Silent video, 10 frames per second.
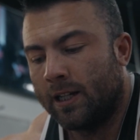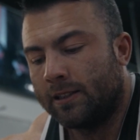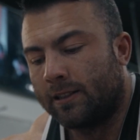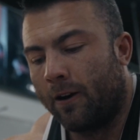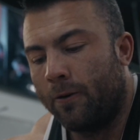
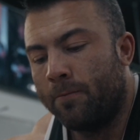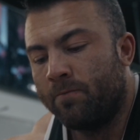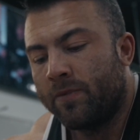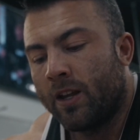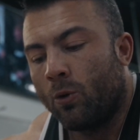So
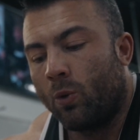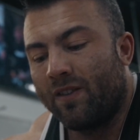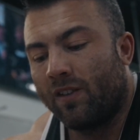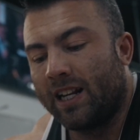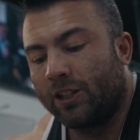
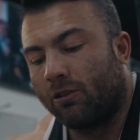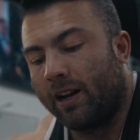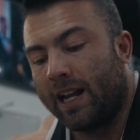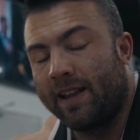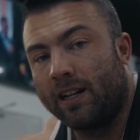we've
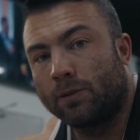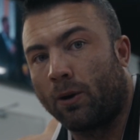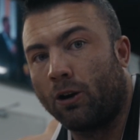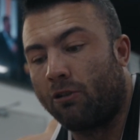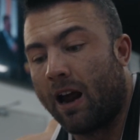literally, in this
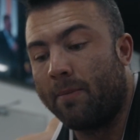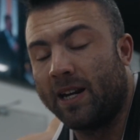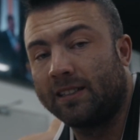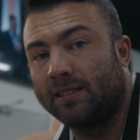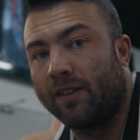program, in
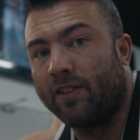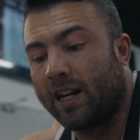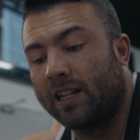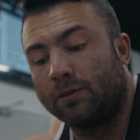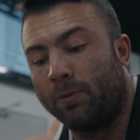this
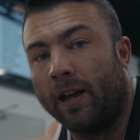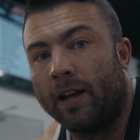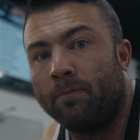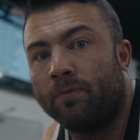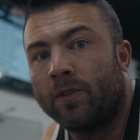7-day
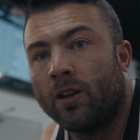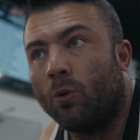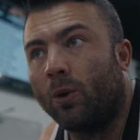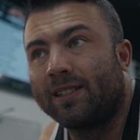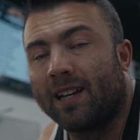split,
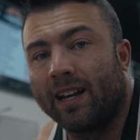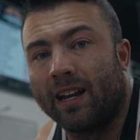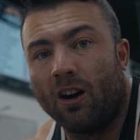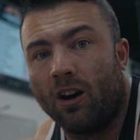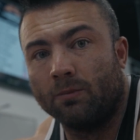we're
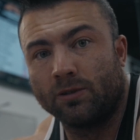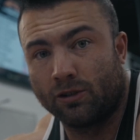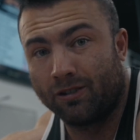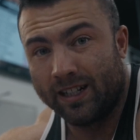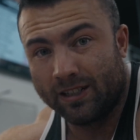tagging arms
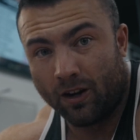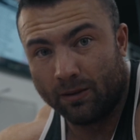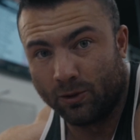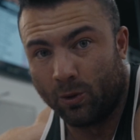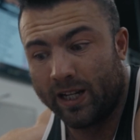3
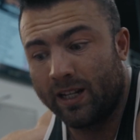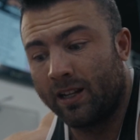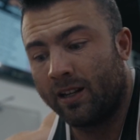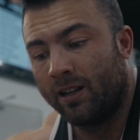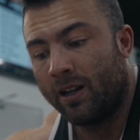times a week,
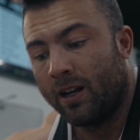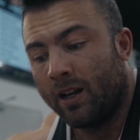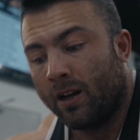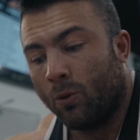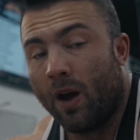
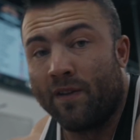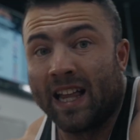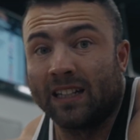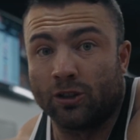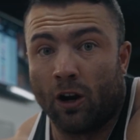whether
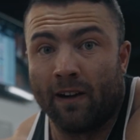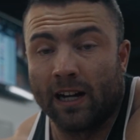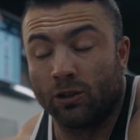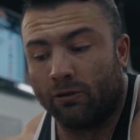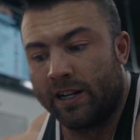that's
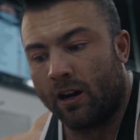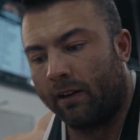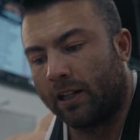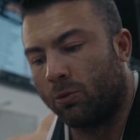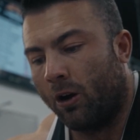direct or
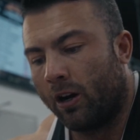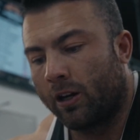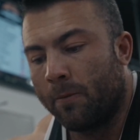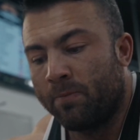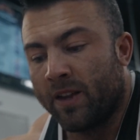indirect
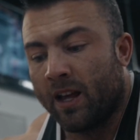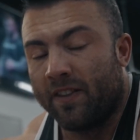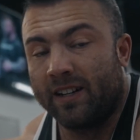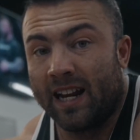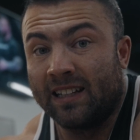work.
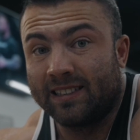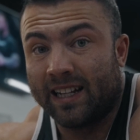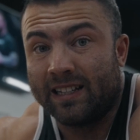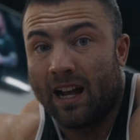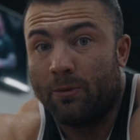The
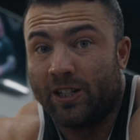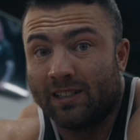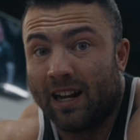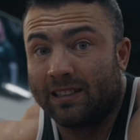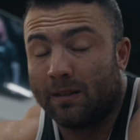density day, which
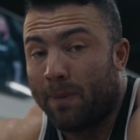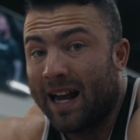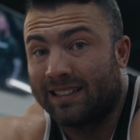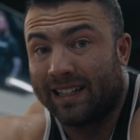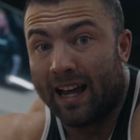is legs and
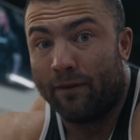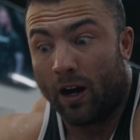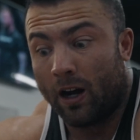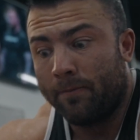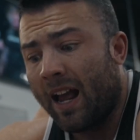back
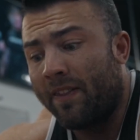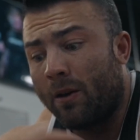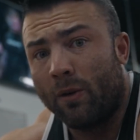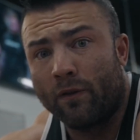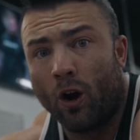together, and
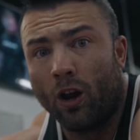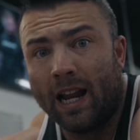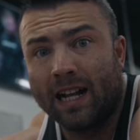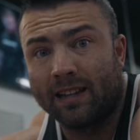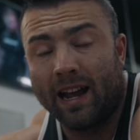then we've got a
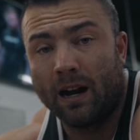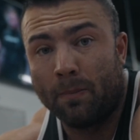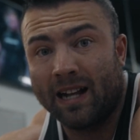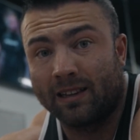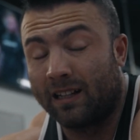leg day and a
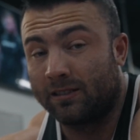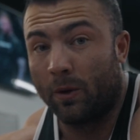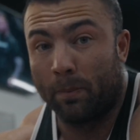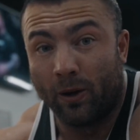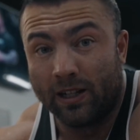back day, so
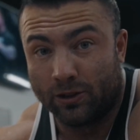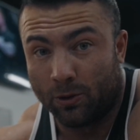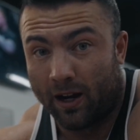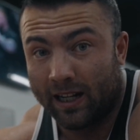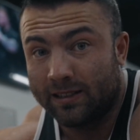we're pulling
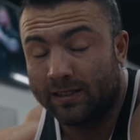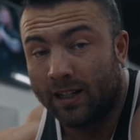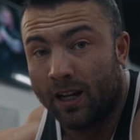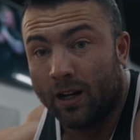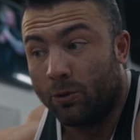twice,
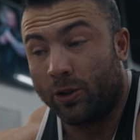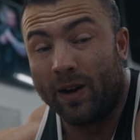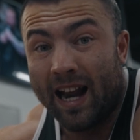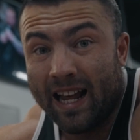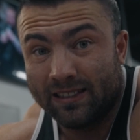we're
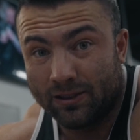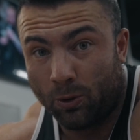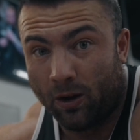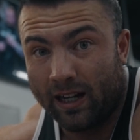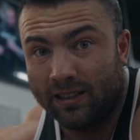doing legs
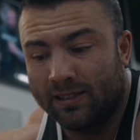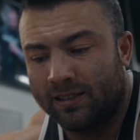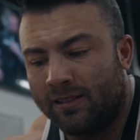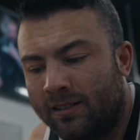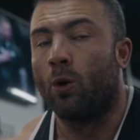
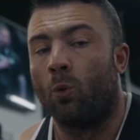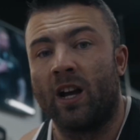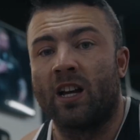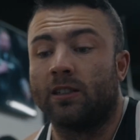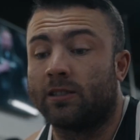twice.
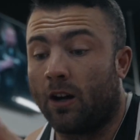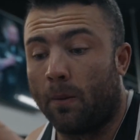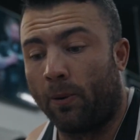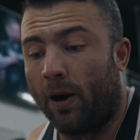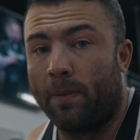We're gonna
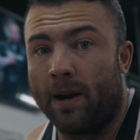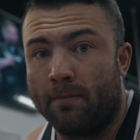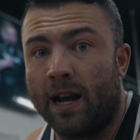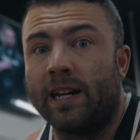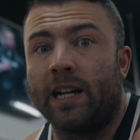start prepping
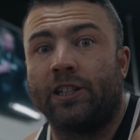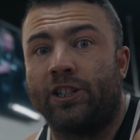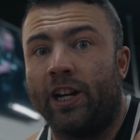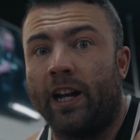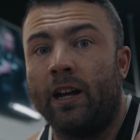May
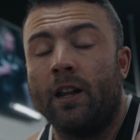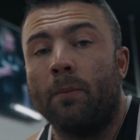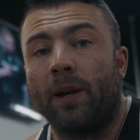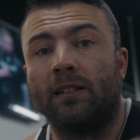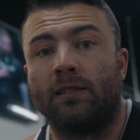next year
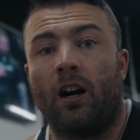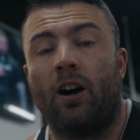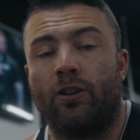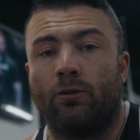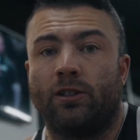because the
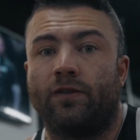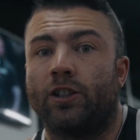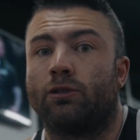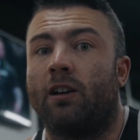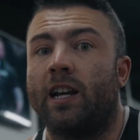Arnolds have
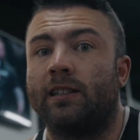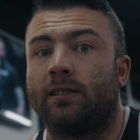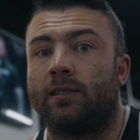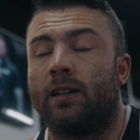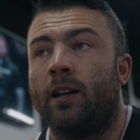just
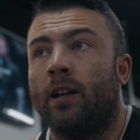released